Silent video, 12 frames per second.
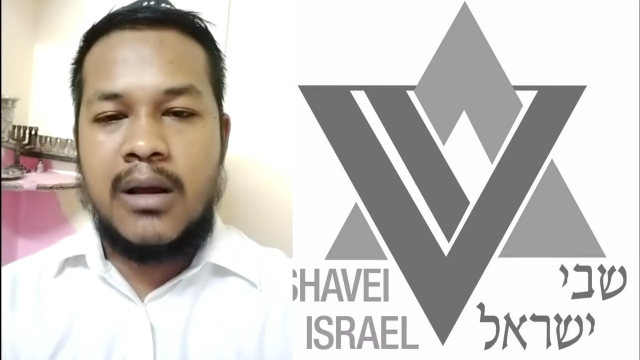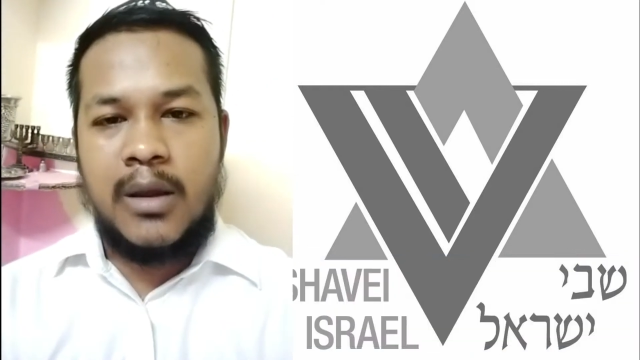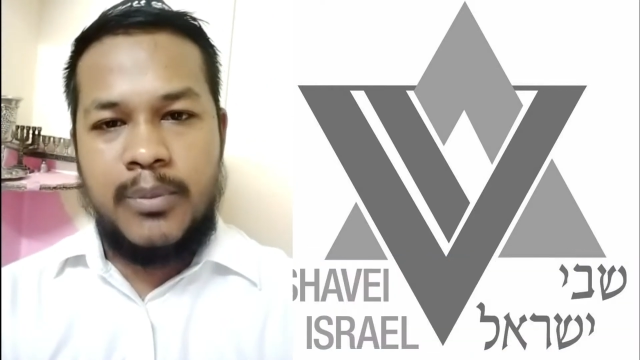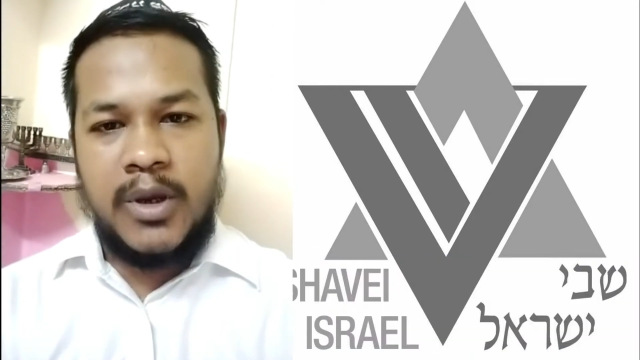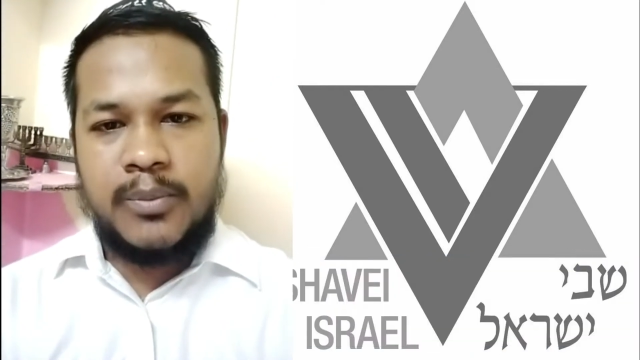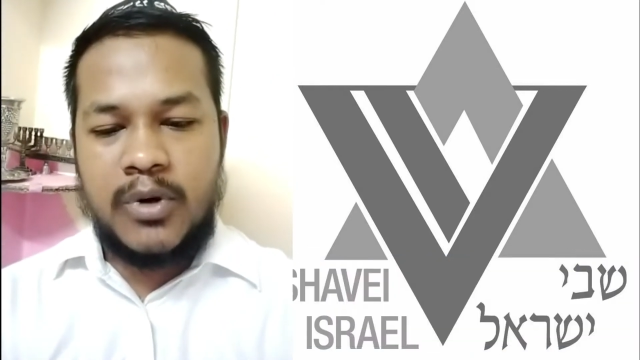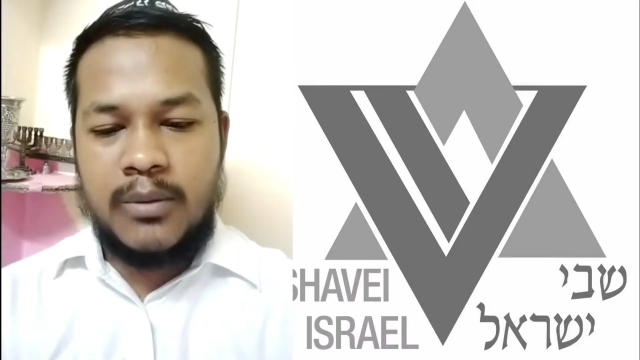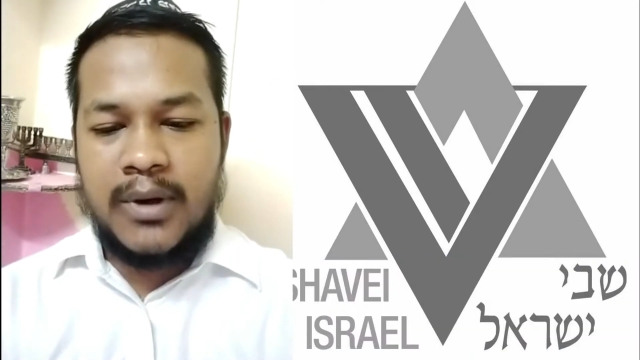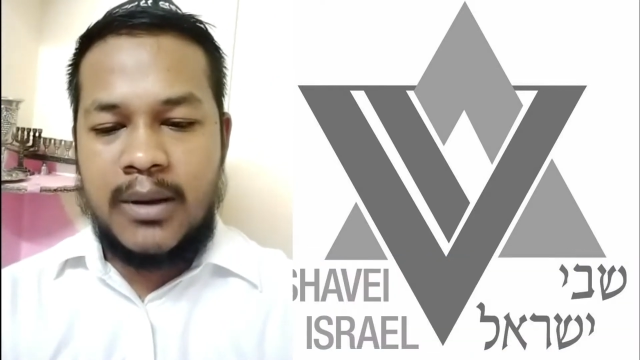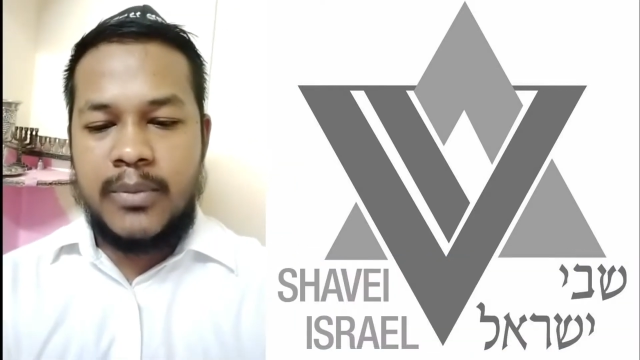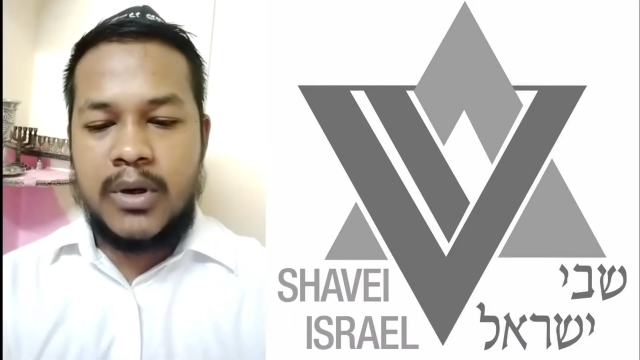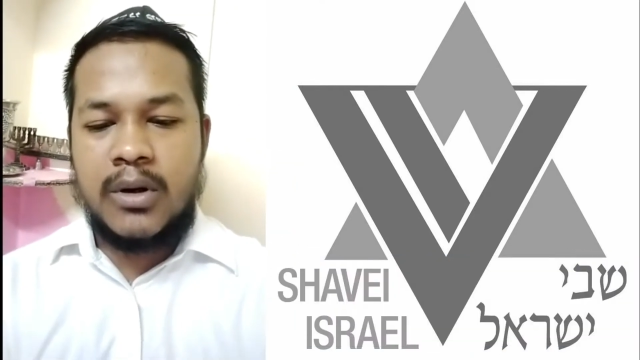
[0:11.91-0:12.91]
a big
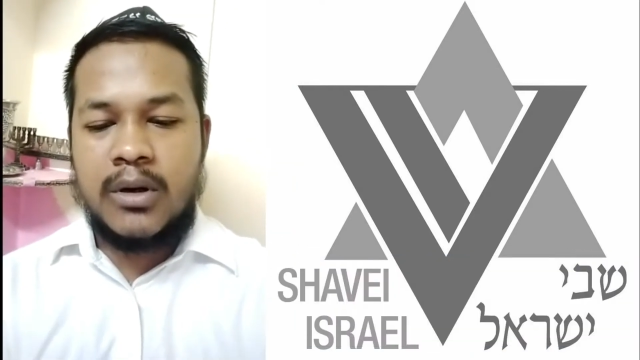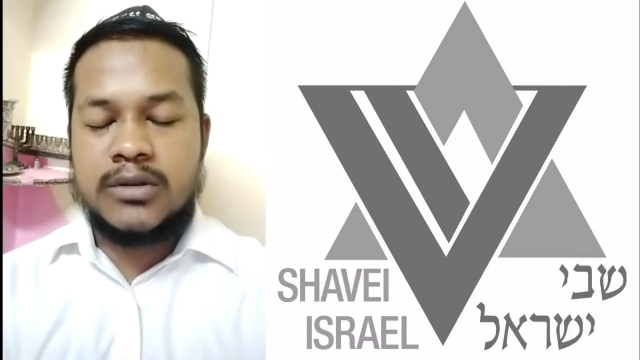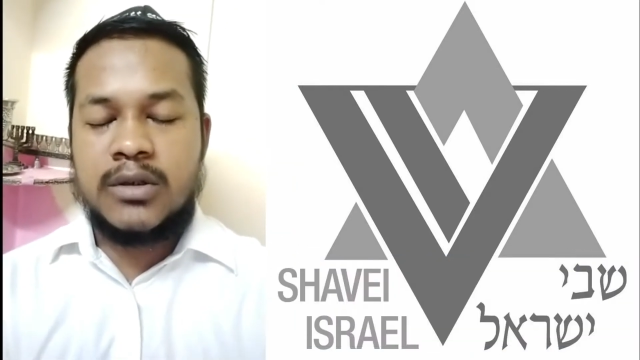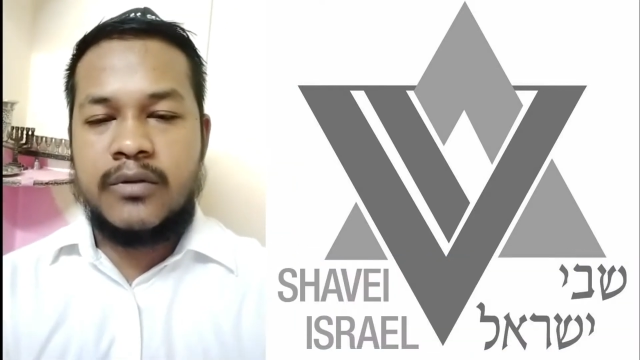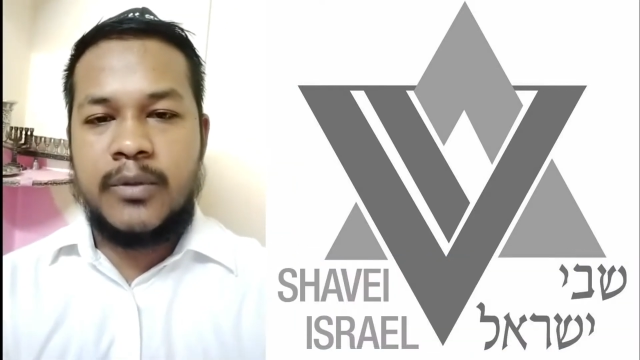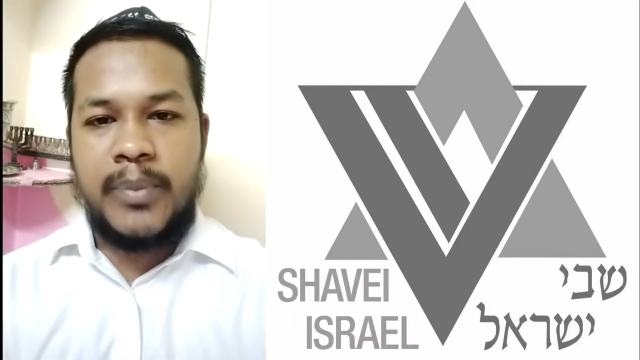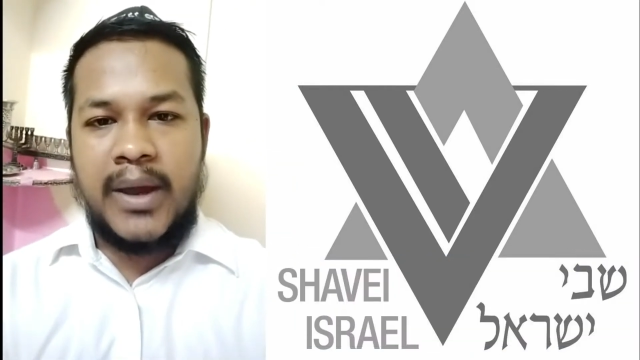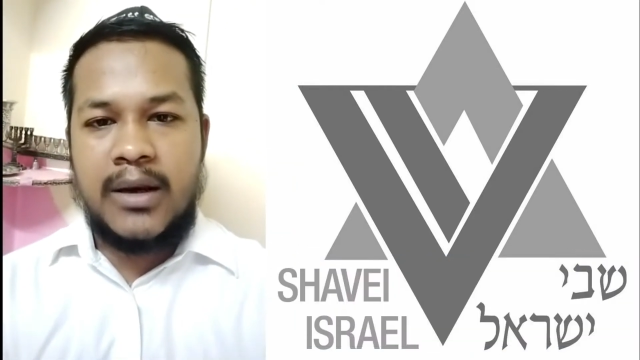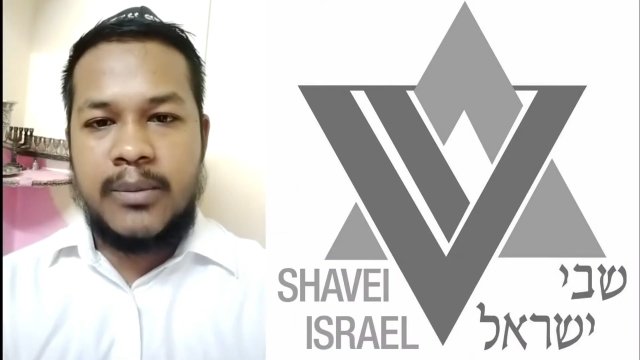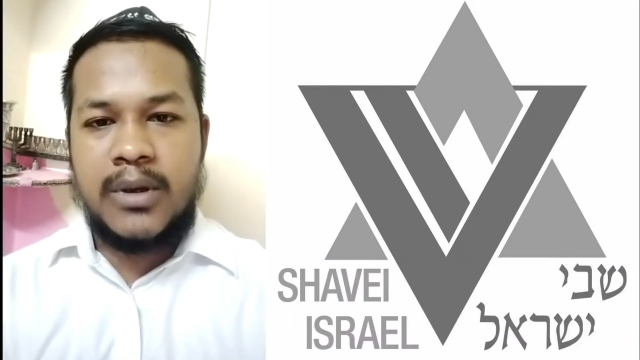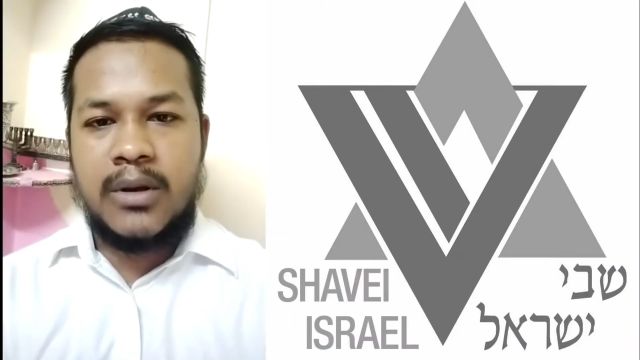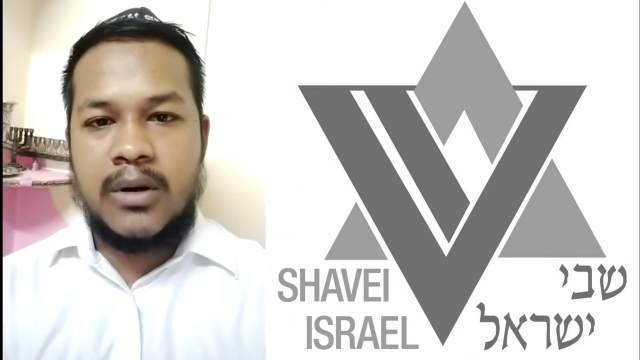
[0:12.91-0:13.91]
problem because of the
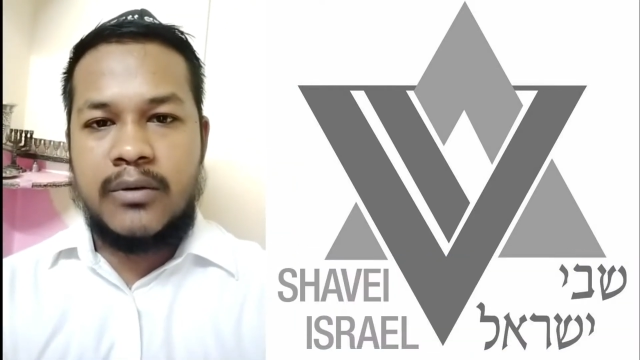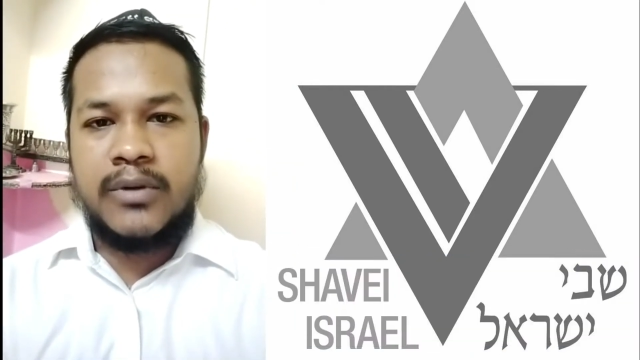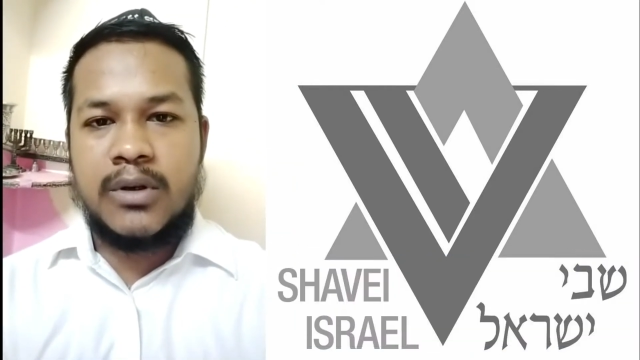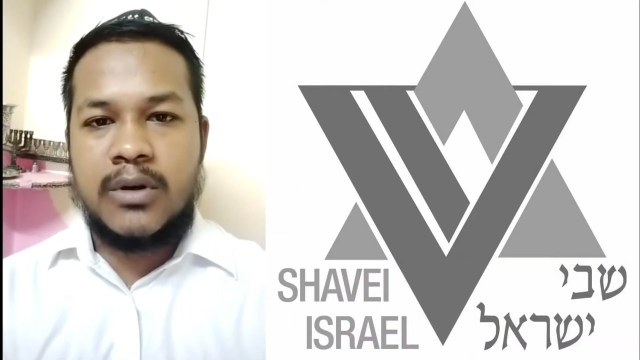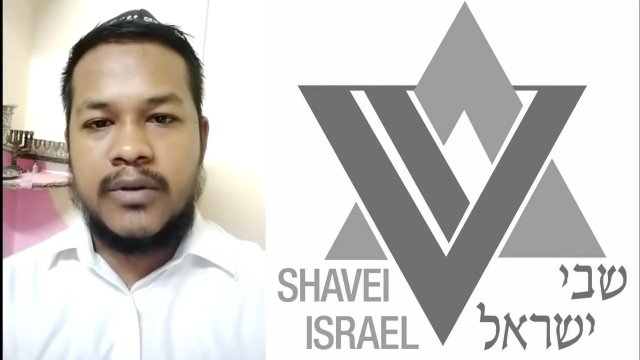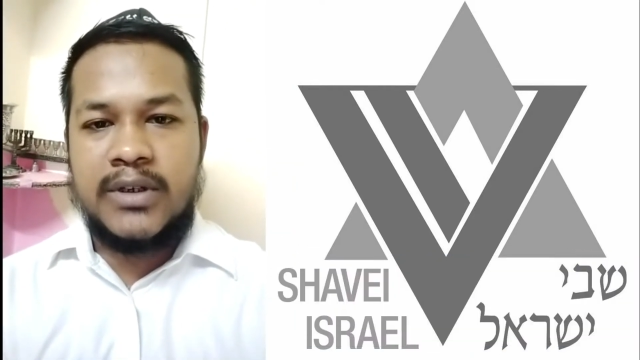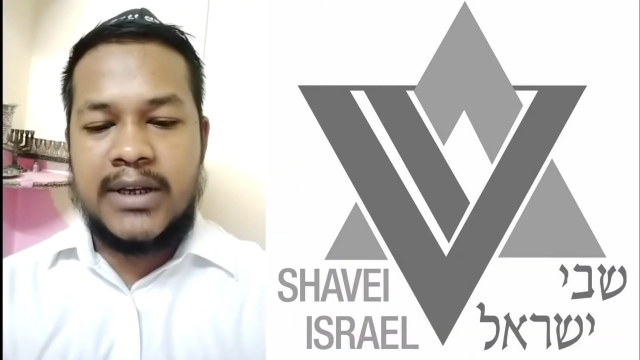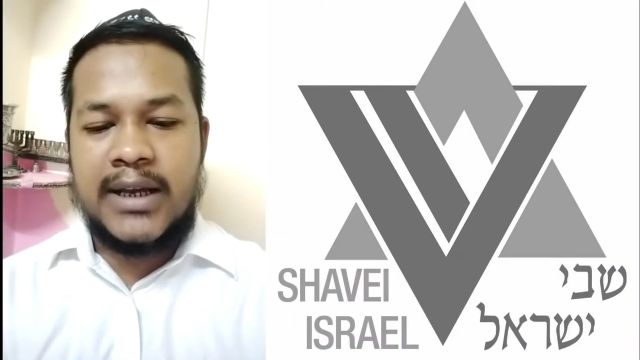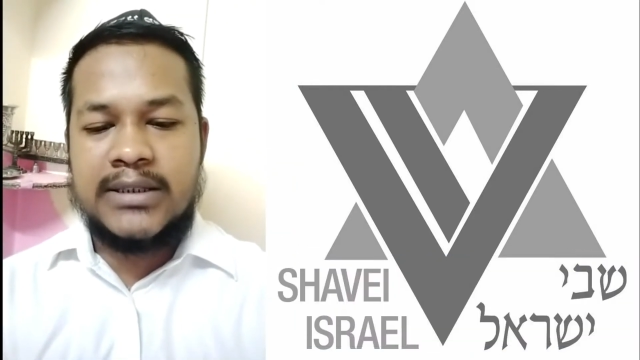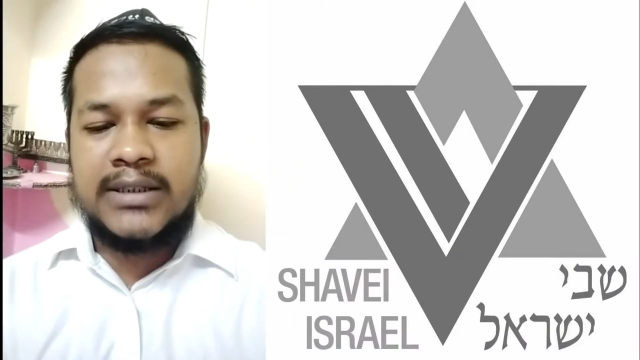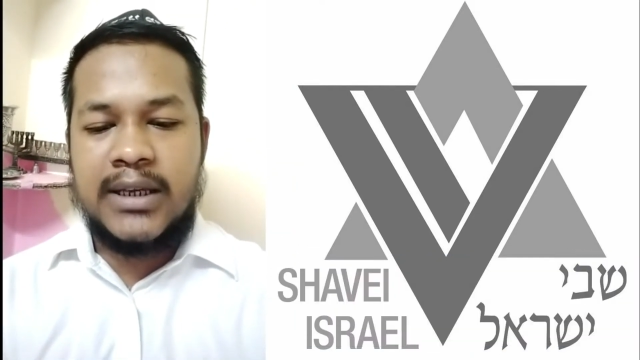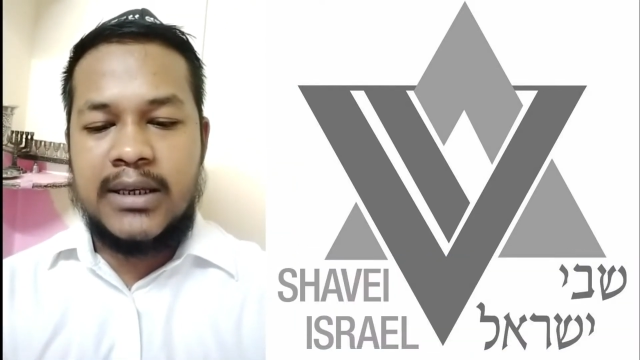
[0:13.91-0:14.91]
pandemic of the
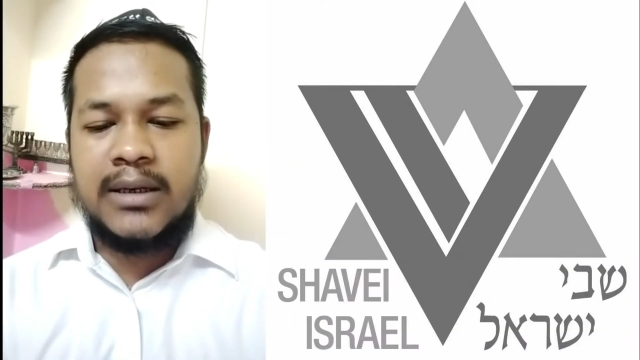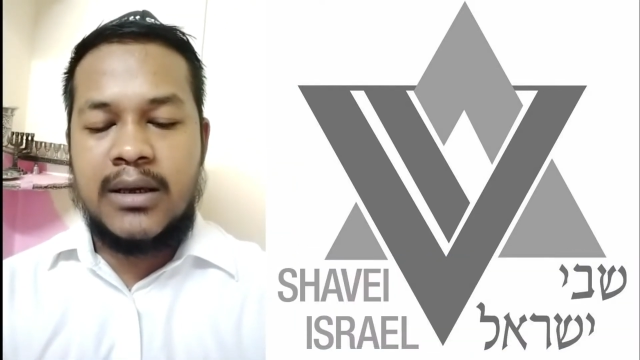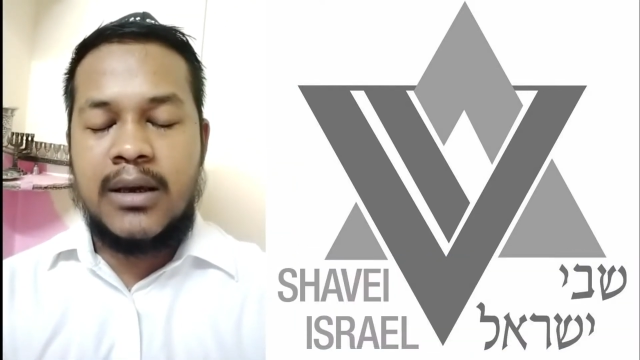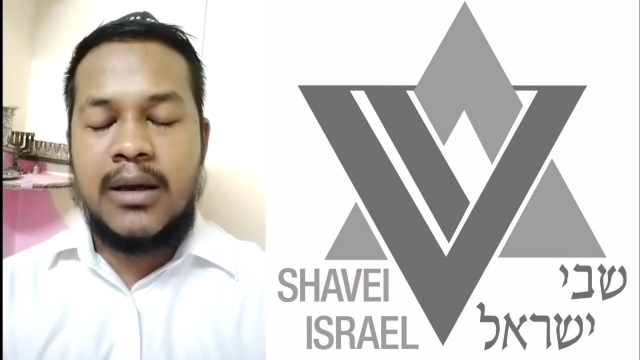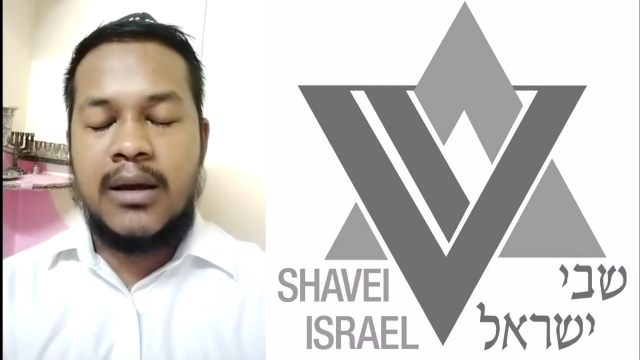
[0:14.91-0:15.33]
COVID-19,